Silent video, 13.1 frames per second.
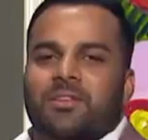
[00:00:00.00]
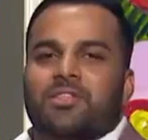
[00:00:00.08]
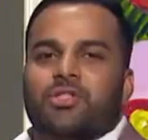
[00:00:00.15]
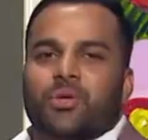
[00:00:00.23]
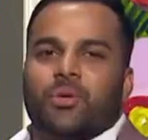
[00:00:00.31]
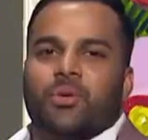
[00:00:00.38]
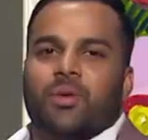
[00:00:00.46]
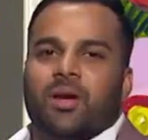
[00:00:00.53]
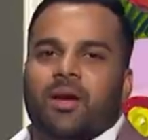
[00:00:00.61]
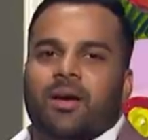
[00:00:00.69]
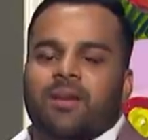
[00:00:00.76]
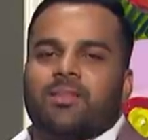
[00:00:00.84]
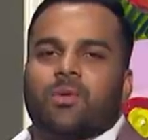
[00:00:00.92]
this show
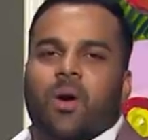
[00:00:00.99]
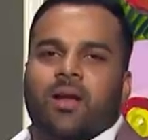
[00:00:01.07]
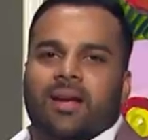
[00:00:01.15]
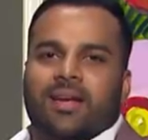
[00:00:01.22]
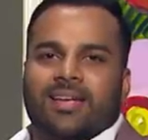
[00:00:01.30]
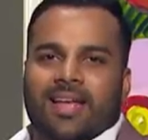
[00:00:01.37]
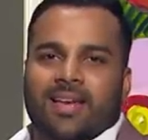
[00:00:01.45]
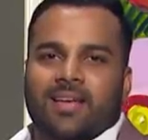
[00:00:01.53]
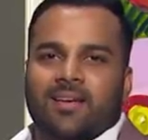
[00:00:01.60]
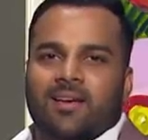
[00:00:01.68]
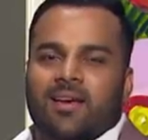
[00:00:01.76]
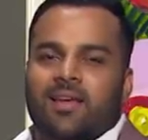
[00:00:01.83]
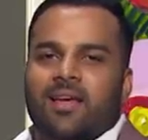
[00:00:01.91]
uh, is quite
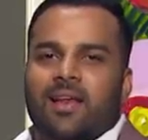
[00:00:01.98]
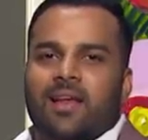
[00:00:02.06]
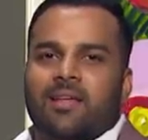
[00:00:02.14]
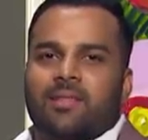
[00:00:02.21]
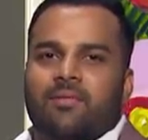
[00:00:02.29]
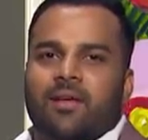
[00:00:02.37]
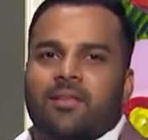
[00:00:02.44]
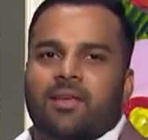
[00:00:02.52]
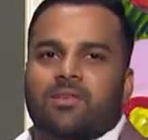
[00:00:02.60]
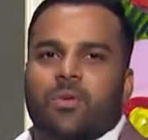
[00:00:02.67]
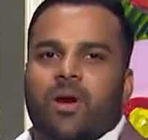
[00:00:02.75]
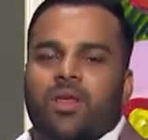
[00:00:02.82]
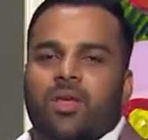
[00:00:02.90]
entertaining and I like the fact that
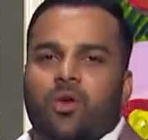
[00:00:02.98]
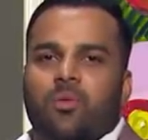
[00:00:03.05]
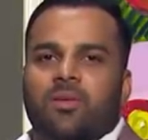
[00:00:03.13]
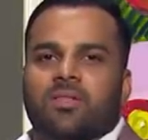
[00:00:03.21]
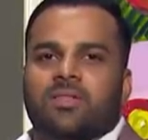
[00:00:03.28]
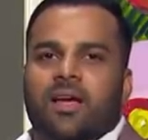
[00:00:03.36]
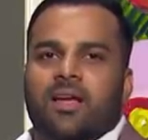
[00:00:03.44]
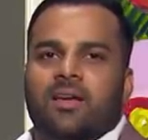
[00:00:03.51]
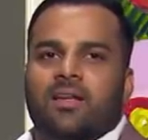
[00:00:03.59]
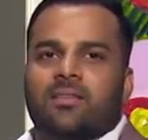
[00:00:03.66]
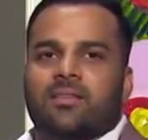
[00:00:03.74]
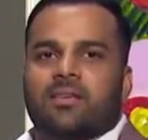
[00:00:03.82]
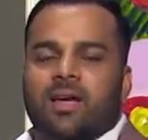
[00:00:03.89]
it's quite humorous and
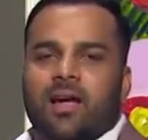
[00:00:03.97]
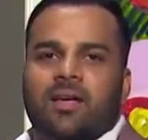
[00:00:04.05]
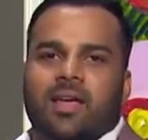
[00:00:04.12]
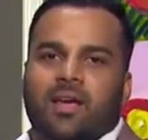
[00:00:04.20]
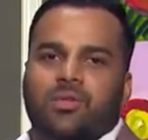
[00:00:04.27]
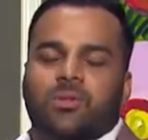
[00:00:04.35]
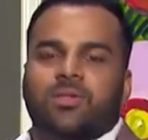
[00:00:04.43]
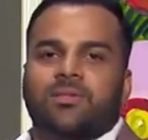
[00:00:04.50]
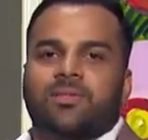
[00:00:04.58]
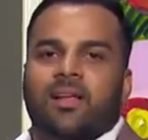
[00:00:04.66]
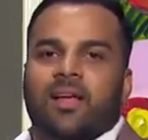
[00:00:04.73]
it's kind of casual.